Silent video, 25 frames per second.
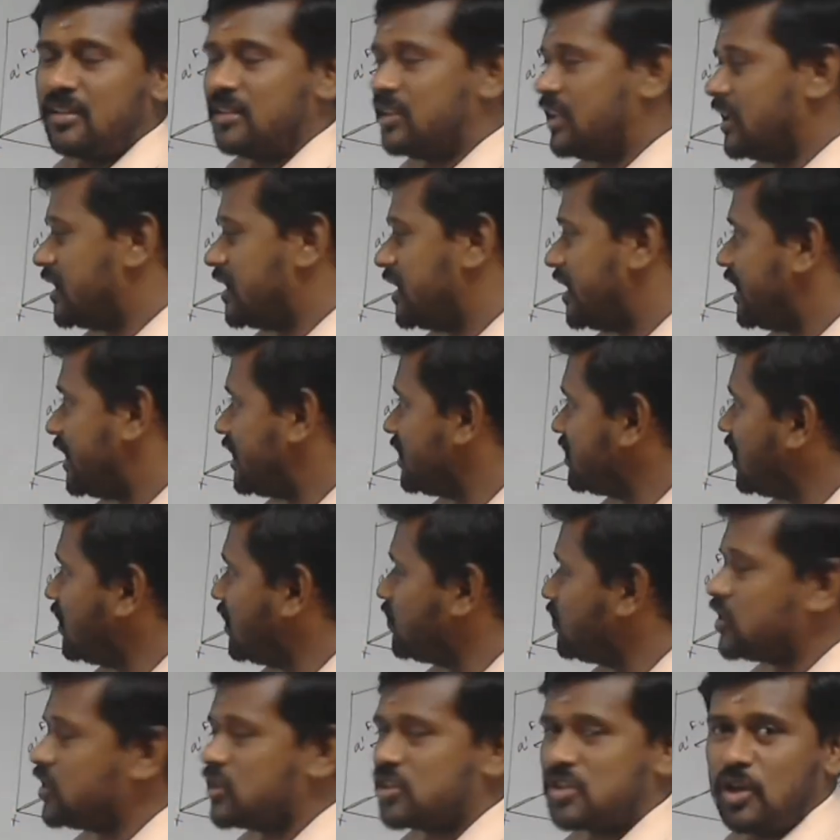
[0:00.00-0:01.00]
the length
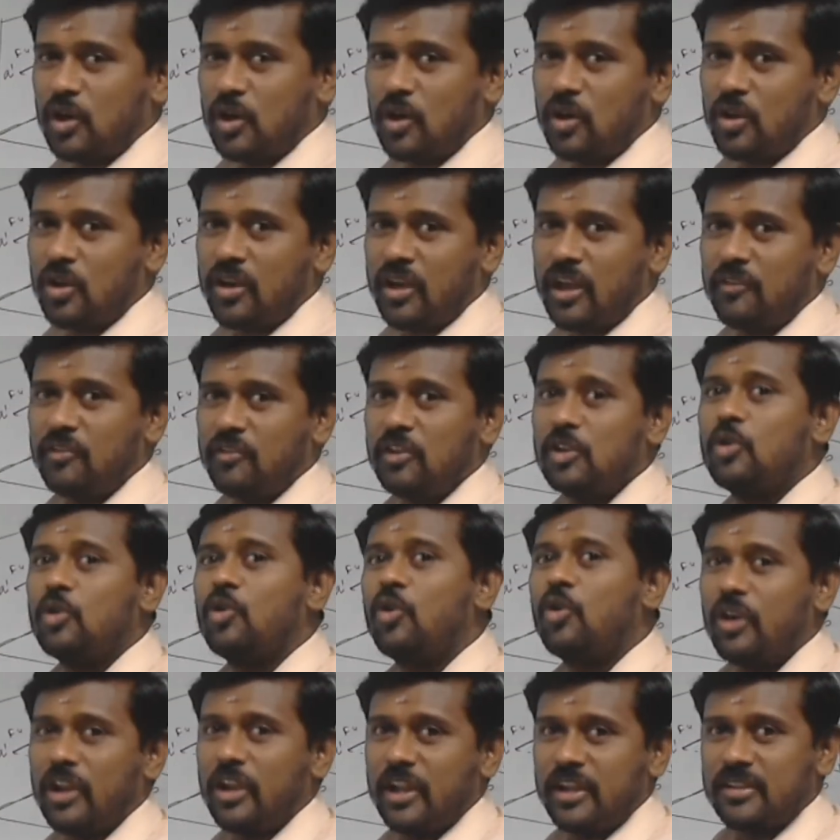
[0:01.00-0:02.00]
of the shadow having
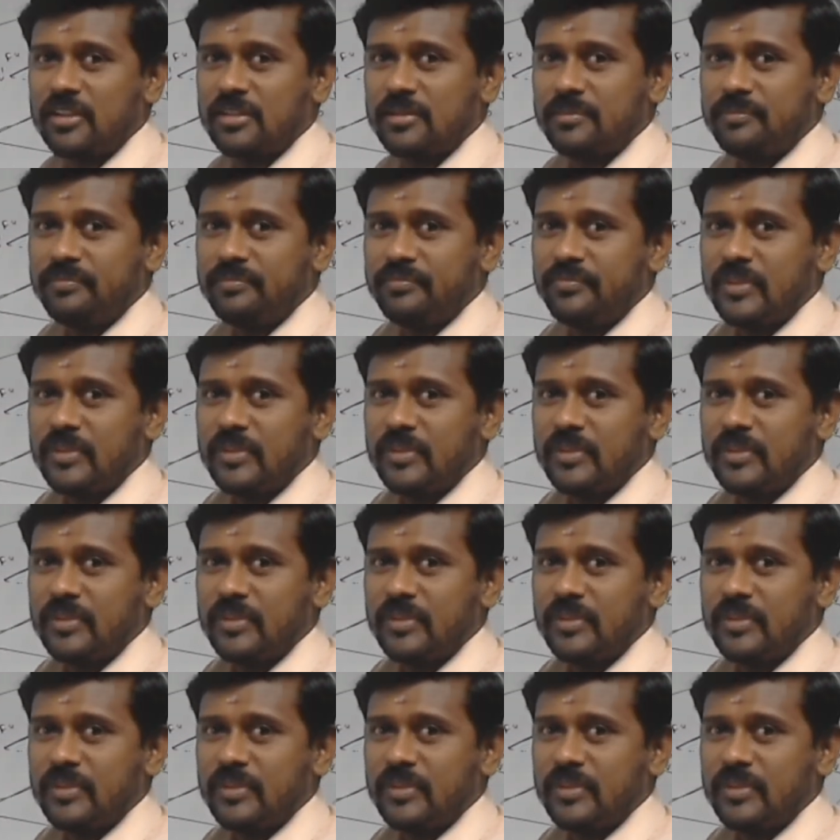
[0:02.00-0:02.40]
no length.